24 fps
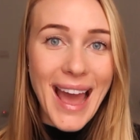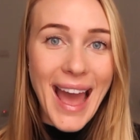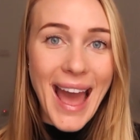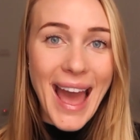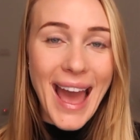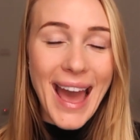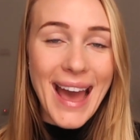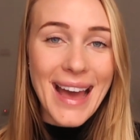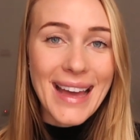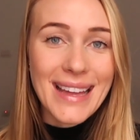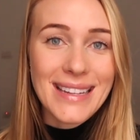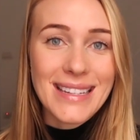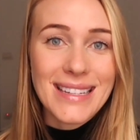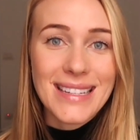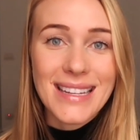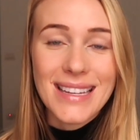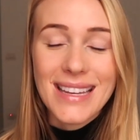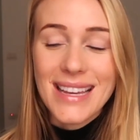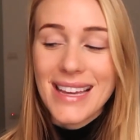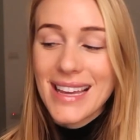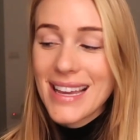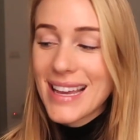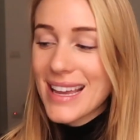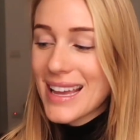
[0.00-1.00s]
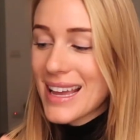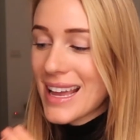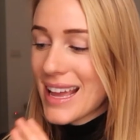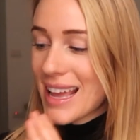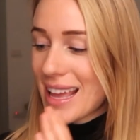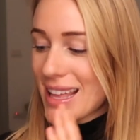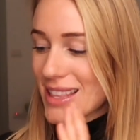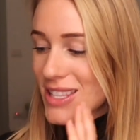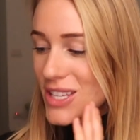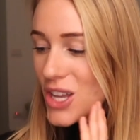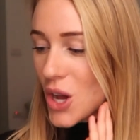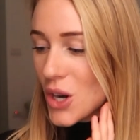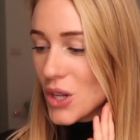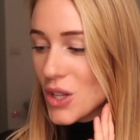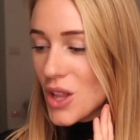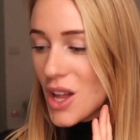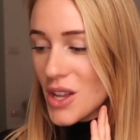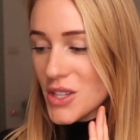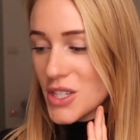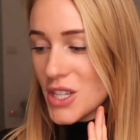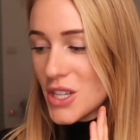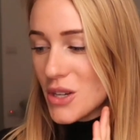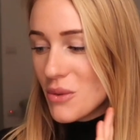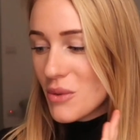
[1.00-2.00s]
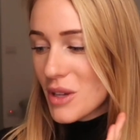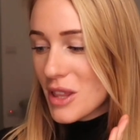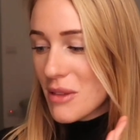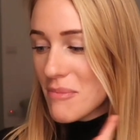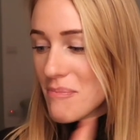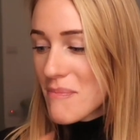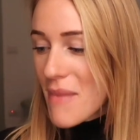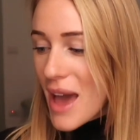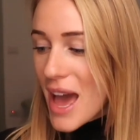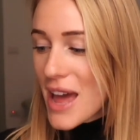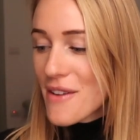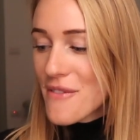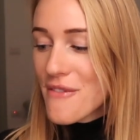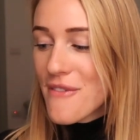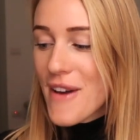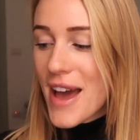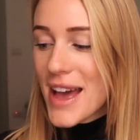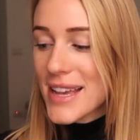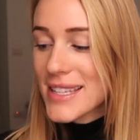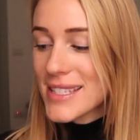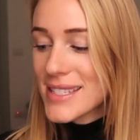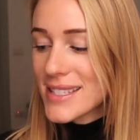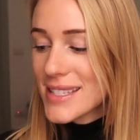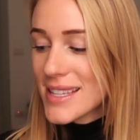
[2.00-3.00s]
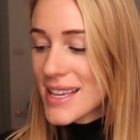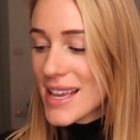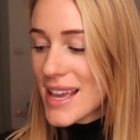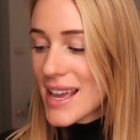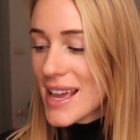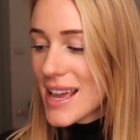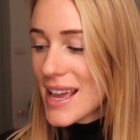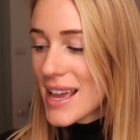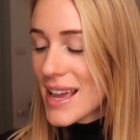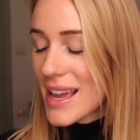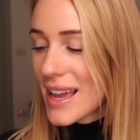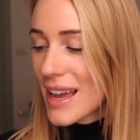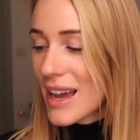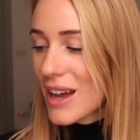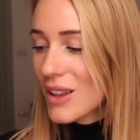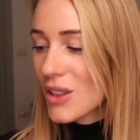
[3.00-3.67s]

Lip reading: And it's got a lot to do with manifesting,